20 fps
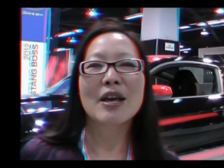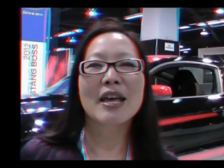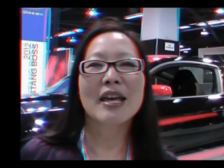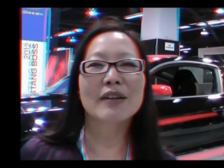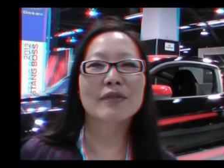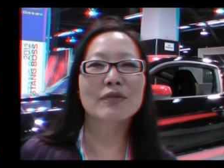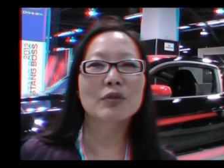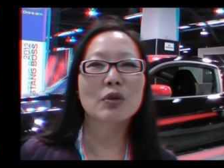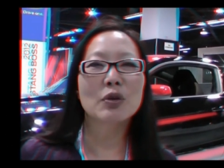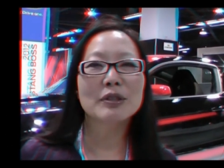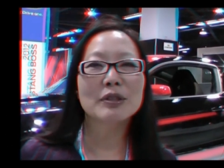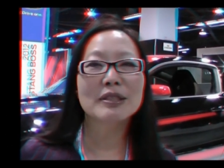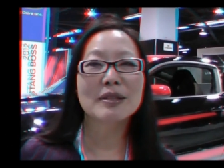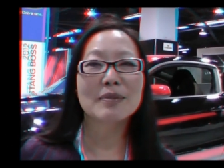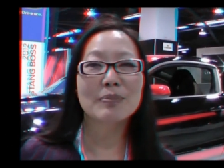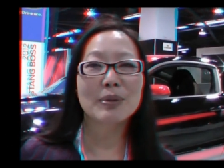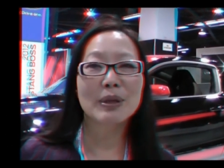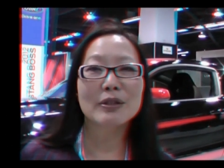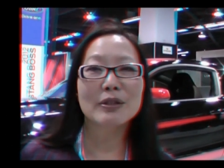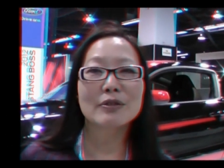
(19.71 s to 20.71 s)
And of course, the
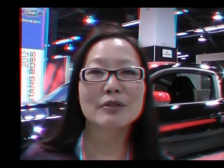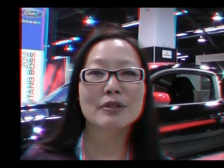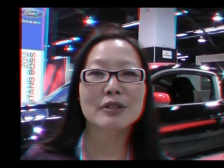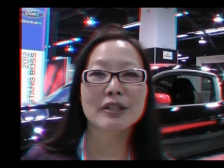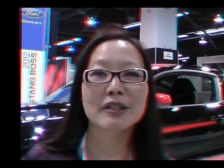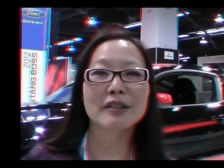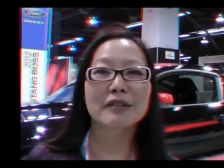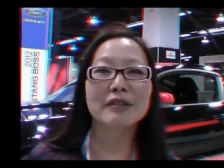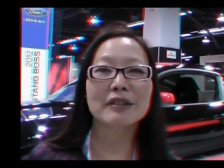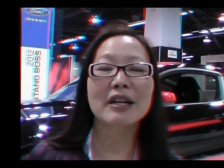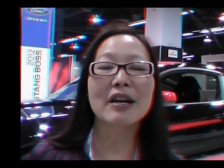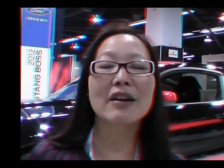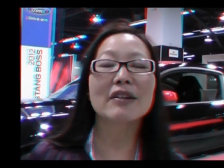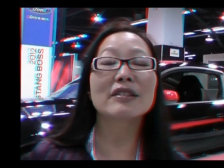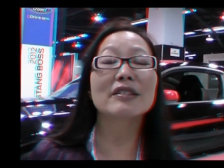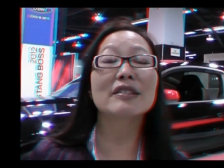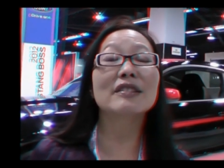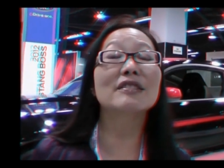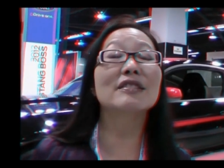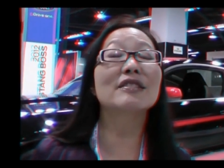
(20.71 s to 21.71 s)
big news here
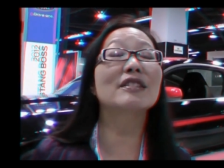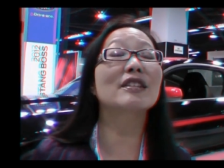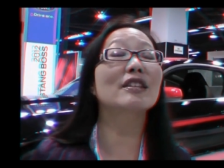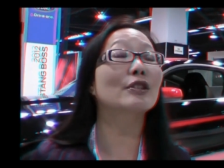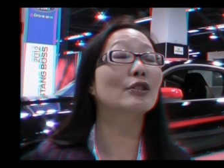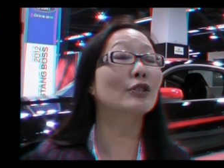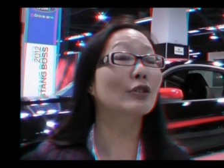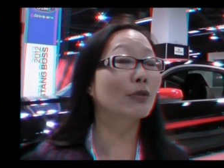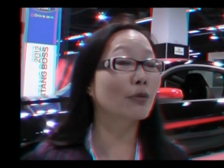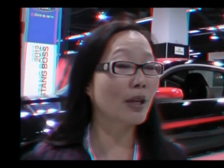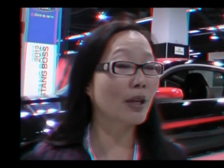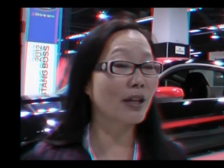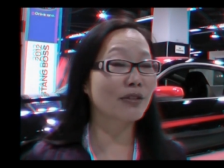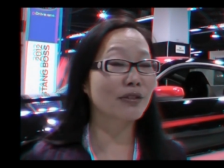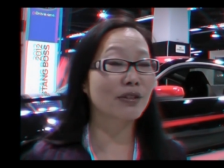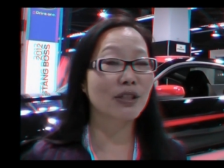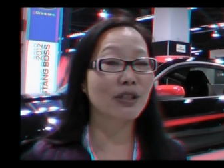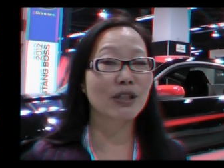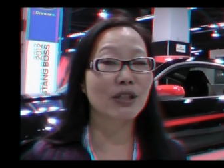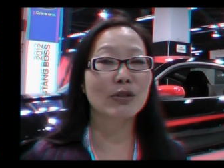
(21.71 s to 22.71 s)
is the
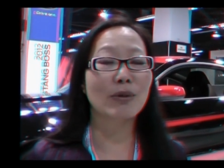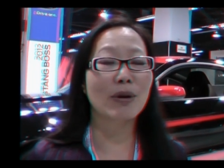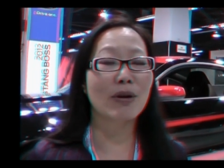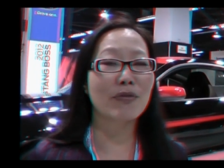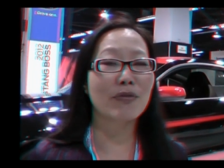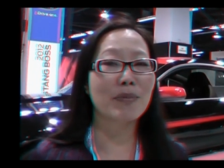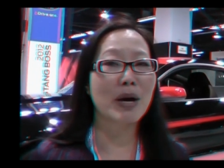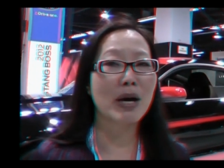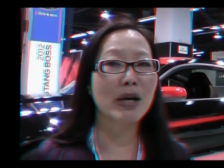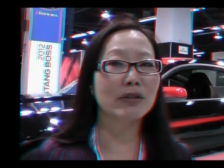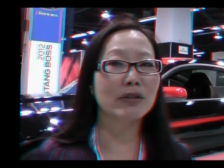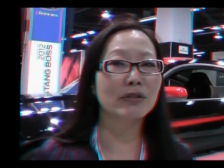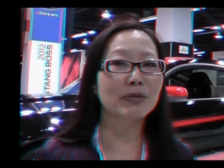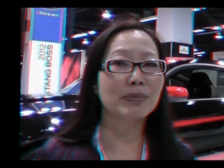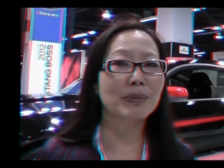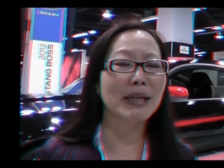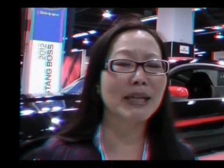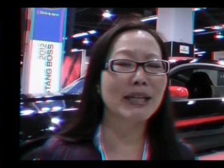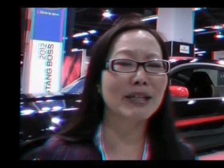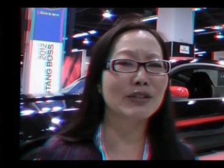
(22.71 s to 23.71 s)
2012 models.
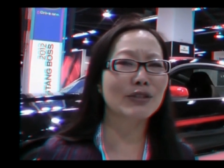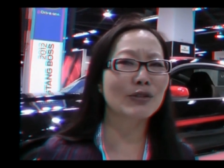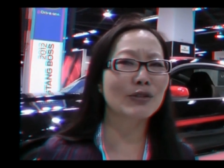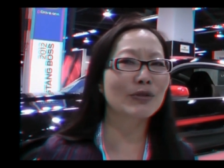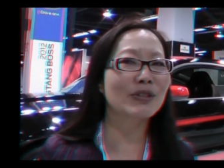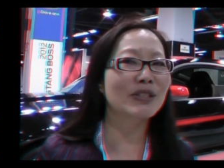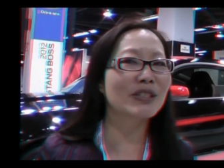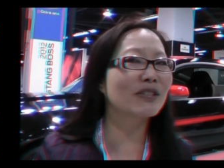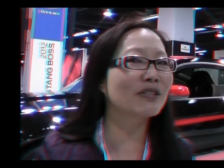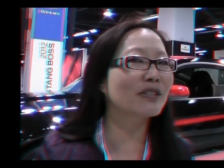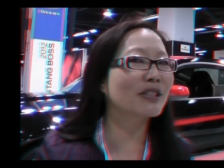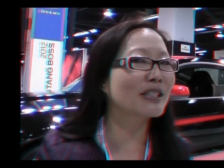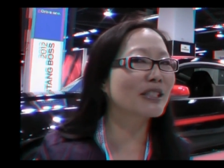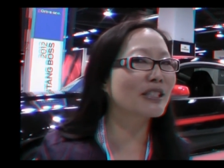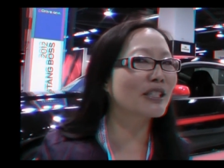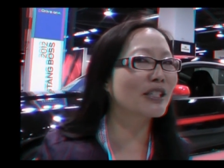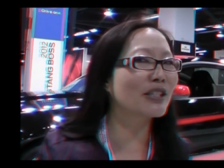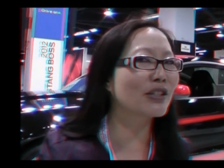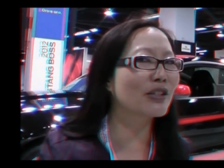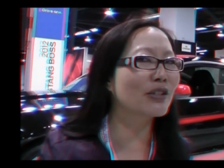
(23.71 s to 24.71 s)
But I guess news still
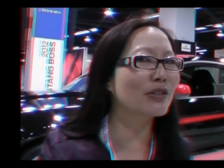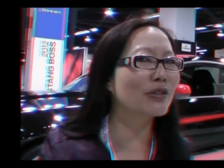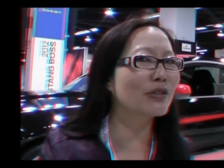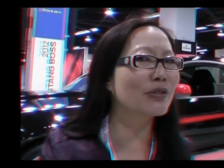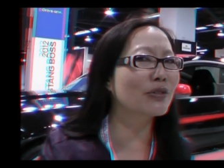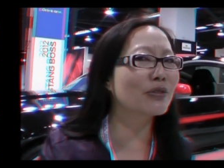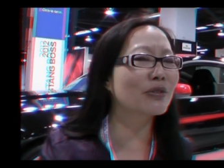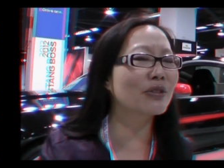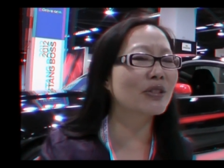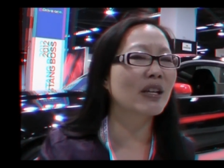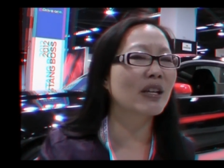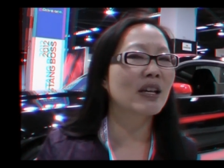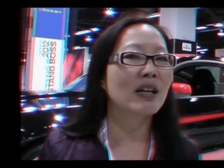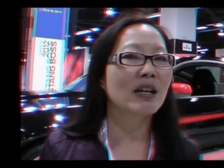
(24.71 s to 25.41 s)
continues.